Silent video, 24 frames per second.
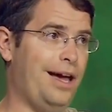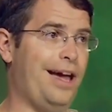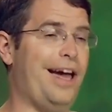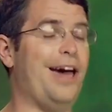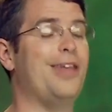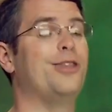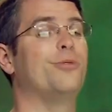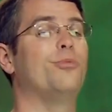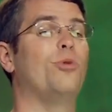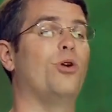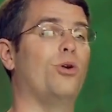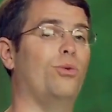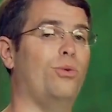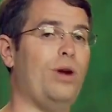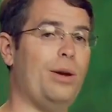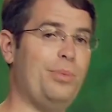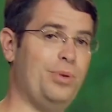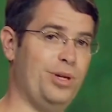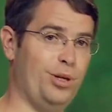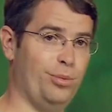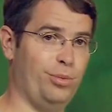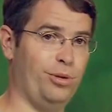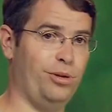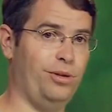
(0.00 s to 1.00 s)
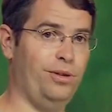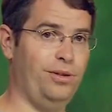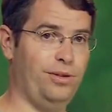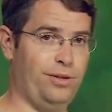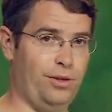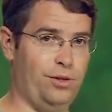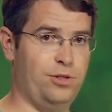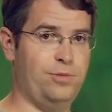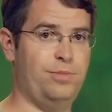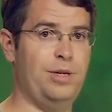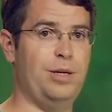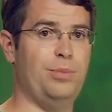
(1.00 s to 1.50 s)
and the more reputable
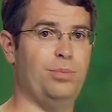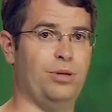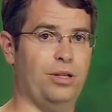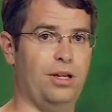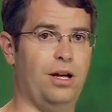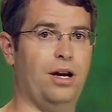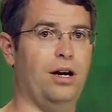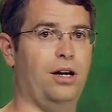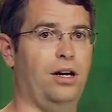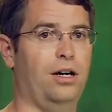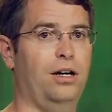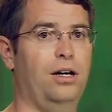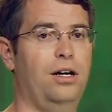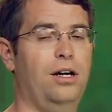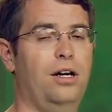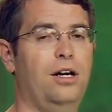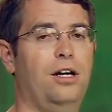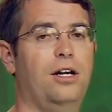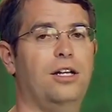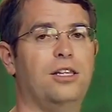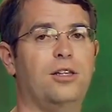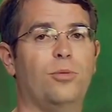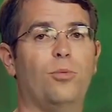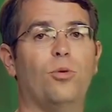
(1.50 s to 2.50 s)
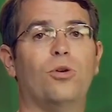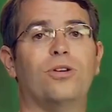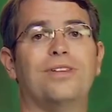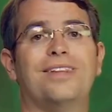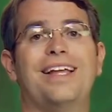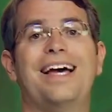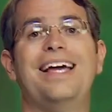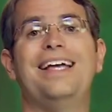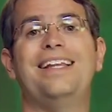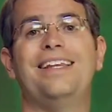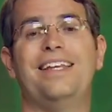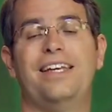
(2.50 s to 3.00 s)
those people are, the more
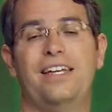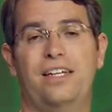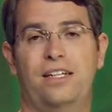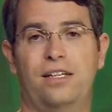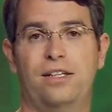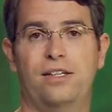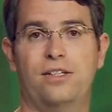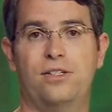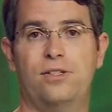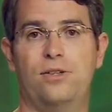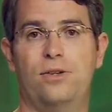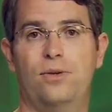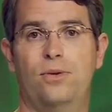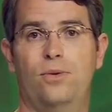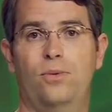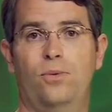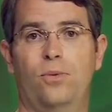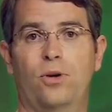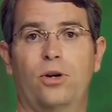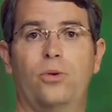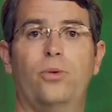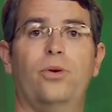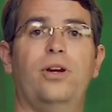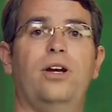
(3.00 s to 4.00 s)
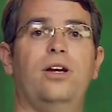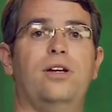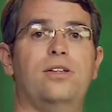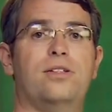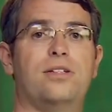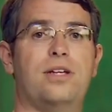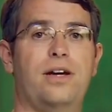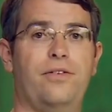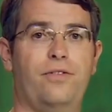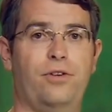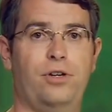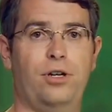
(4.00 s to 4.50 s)
likely it is we're going to
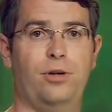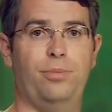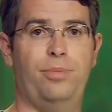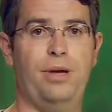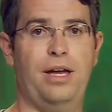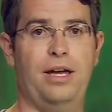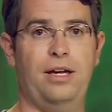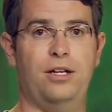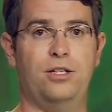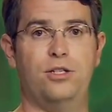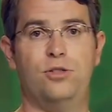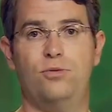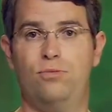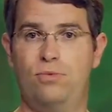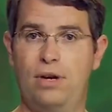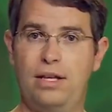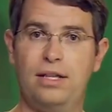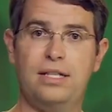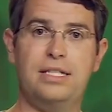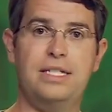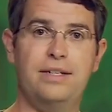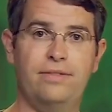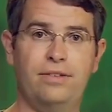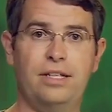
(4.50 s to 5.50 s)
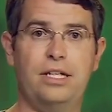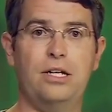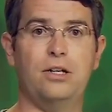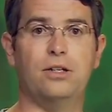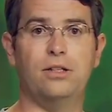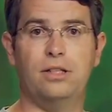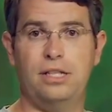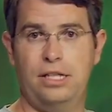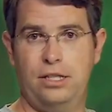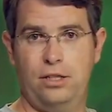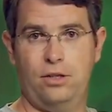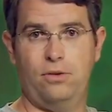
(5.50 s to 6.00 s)
discover your page relatively
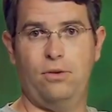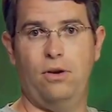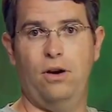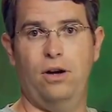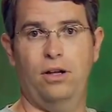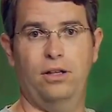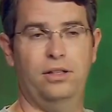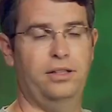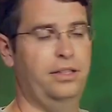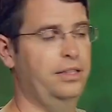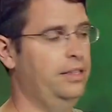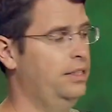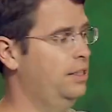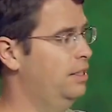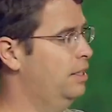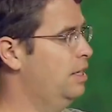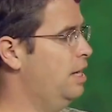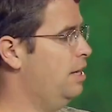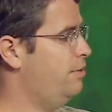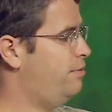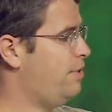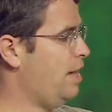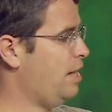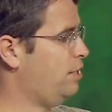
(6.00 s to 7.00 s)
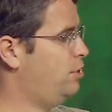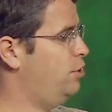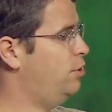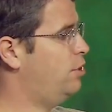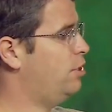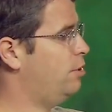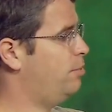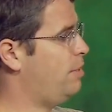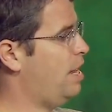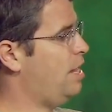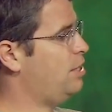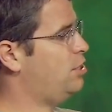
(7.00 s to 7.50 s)
early in the crawl. In fact, you
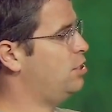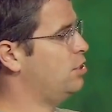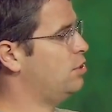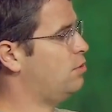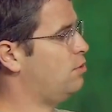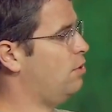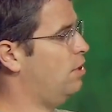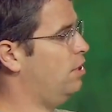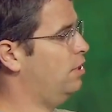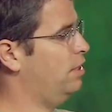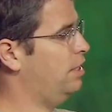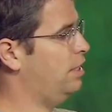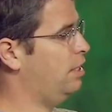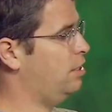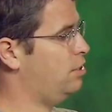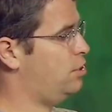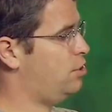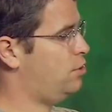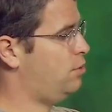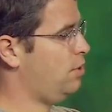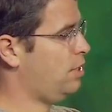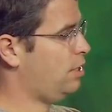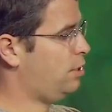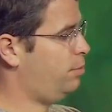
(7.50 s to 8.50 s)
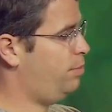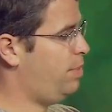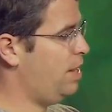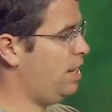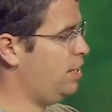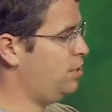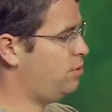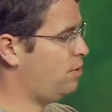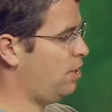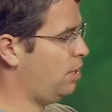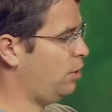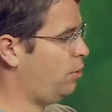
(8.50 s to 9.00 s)
could imagine crawling in strict
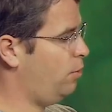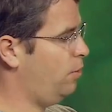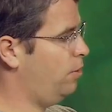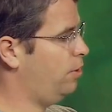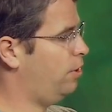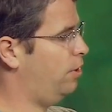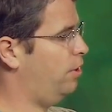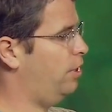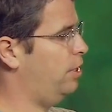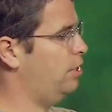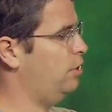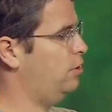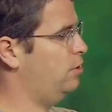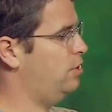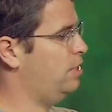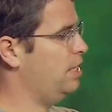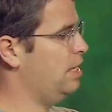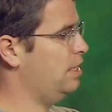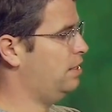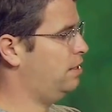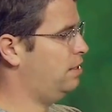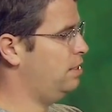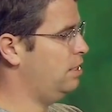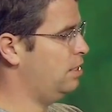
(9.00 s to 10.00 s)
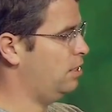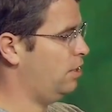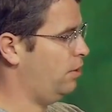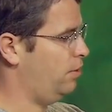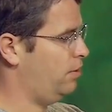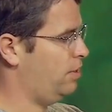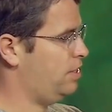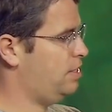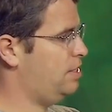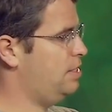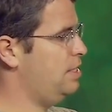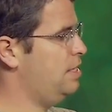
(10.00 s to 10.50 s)
PageRank order, and you'd get, the
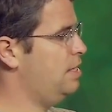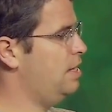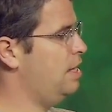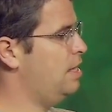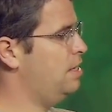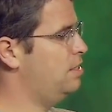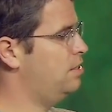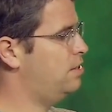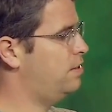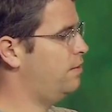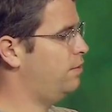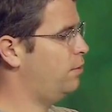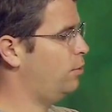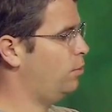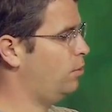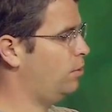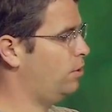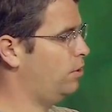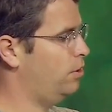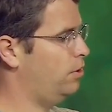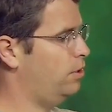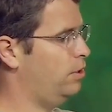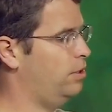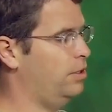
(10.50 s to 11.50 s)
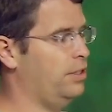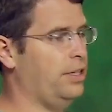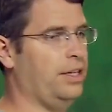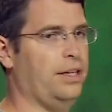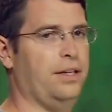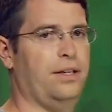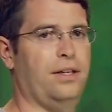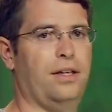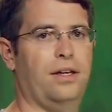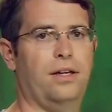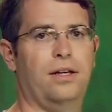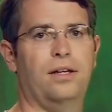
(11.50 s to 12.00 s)
CNNs of the world,
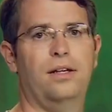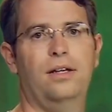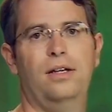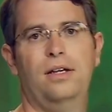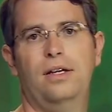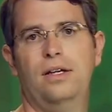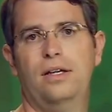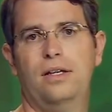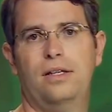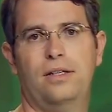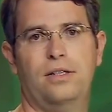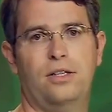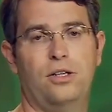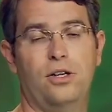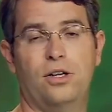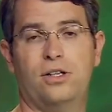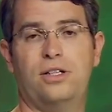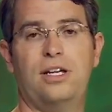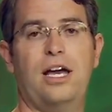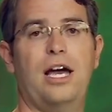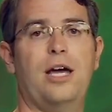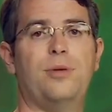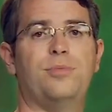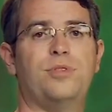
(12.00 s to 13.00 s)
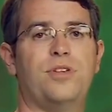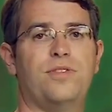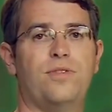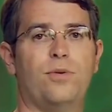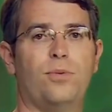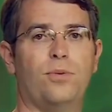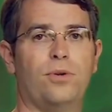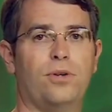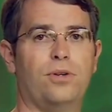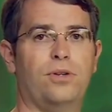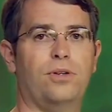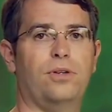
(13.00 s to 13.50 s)
and the New York Times of the
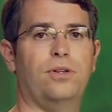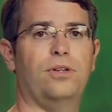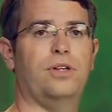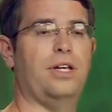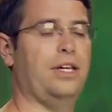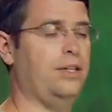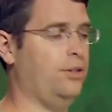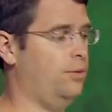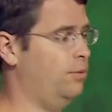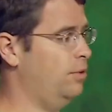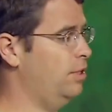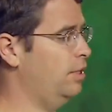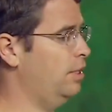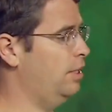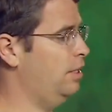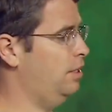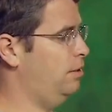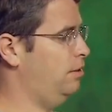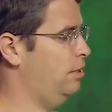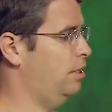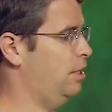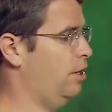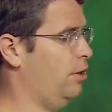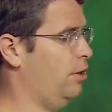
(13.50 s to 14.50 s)
world, and the really,